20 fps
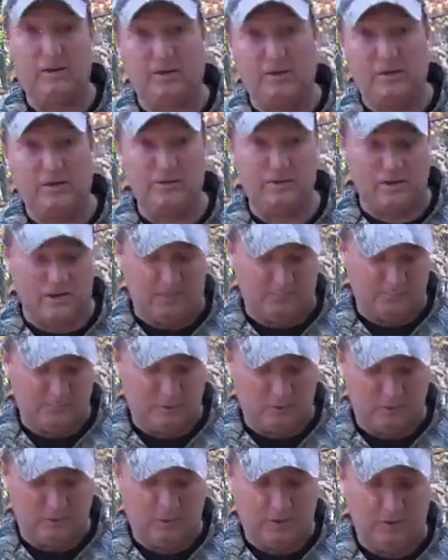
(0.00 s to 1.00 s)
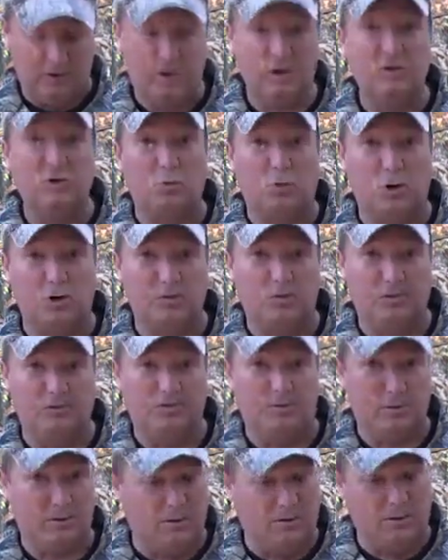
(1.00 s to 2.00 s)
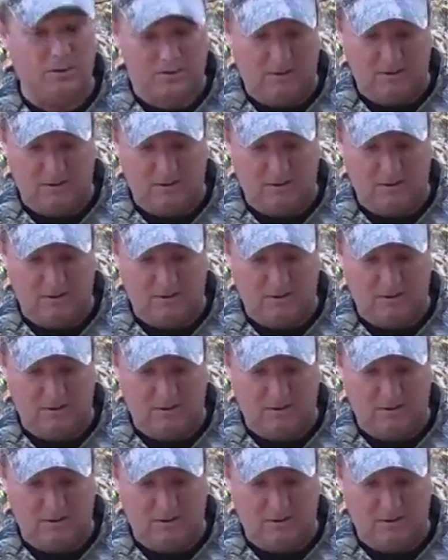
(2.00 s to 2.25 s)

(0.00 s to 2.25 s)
Like I said, it's worked before.